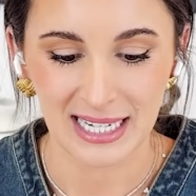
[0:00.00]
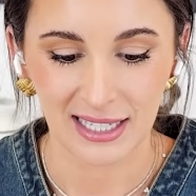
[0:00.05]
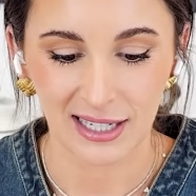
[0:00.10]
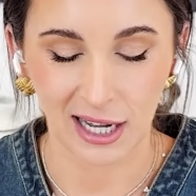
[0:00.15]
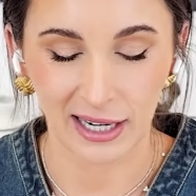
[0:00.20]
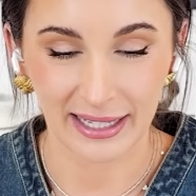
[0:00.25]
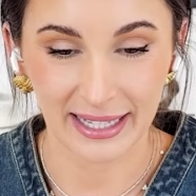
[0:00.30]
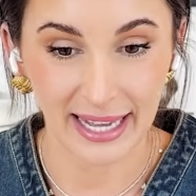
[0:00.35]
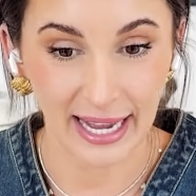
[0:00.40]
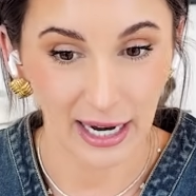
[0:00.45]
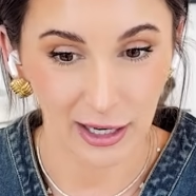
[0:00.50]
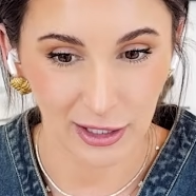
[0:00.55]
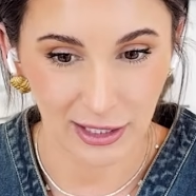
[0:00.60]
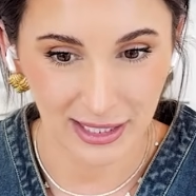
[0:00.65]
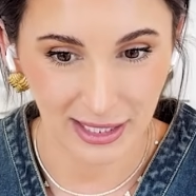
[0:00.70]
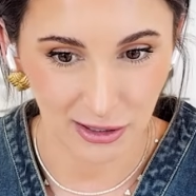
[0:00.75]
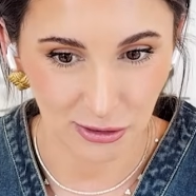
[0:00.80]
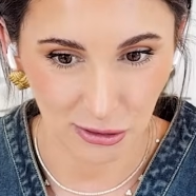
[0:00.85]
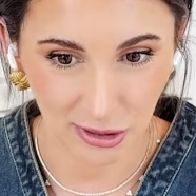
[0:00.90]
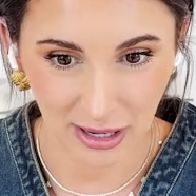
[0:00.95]
got a
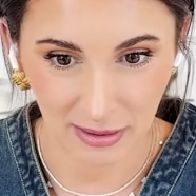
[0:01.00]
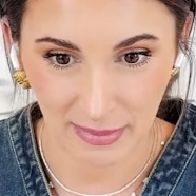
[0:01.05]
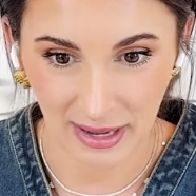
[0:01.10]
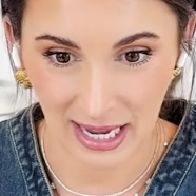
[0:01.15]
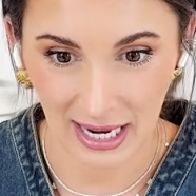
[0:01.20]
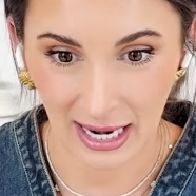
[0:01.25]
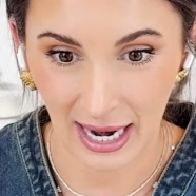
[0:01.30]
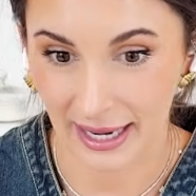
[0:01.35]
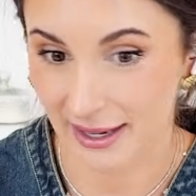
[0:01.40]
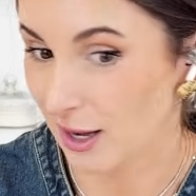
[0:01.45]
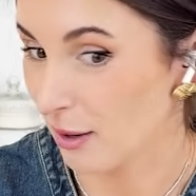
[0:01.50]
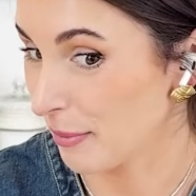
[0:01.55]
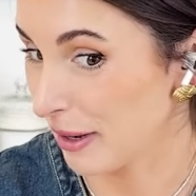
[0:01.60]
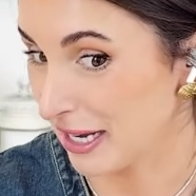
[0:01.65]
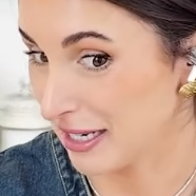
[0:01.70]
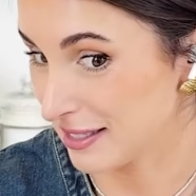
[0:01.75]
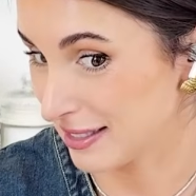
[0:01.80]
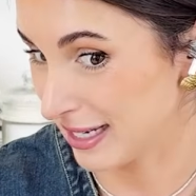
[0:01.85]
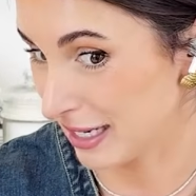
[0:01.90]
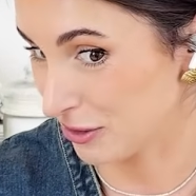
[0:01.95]
keratin treatment. I got my
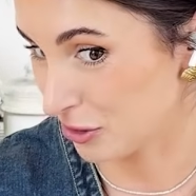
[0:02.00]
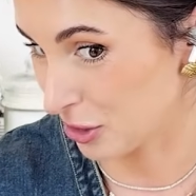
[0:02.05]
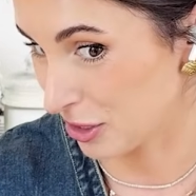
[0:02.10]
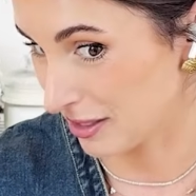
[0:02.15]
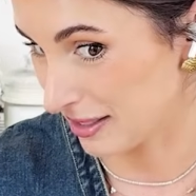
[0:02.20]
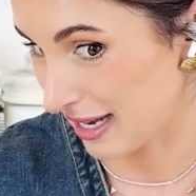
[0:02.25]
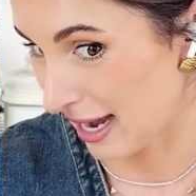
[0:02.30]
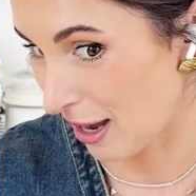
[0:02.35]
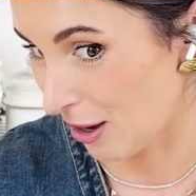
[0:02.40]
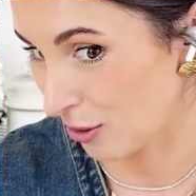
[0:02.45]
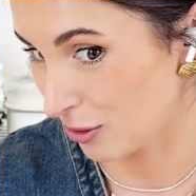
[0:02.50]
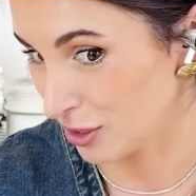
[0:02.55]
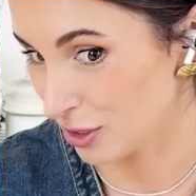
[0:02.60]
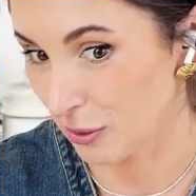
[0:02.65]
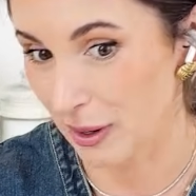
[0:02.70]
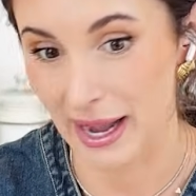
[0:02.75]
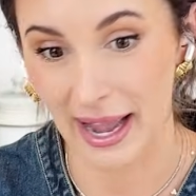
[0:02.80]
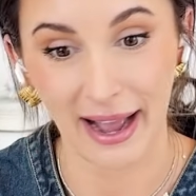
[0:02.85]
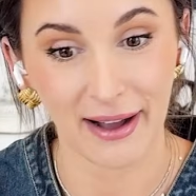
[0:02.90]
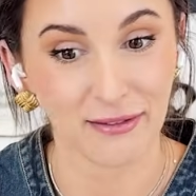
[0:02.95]
extensions out, so
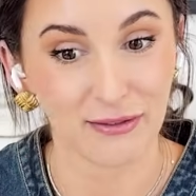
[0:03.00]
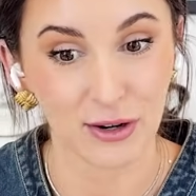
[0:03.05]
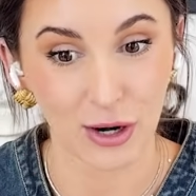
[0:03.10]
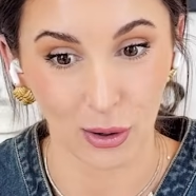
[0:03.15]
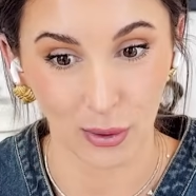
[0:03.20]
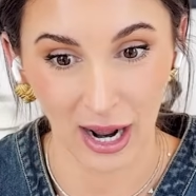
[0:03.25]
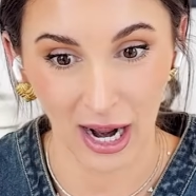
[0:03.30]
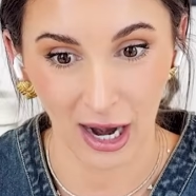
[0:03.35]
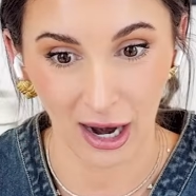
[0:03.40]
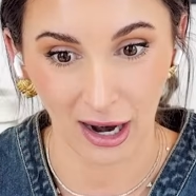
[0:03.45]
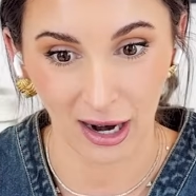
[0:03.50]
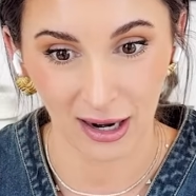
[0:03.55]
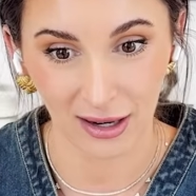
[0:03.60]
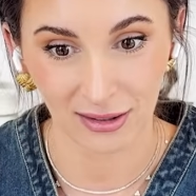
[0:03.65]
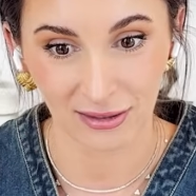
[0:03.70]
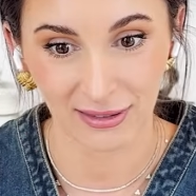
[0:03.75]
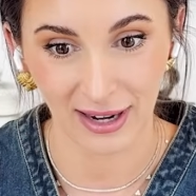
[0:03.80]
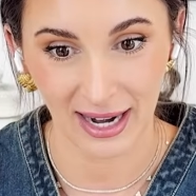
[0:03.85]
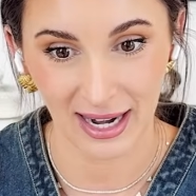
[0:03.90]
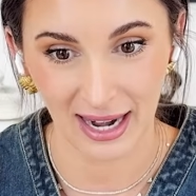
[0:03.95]
I have no
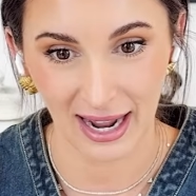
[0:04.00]
hair right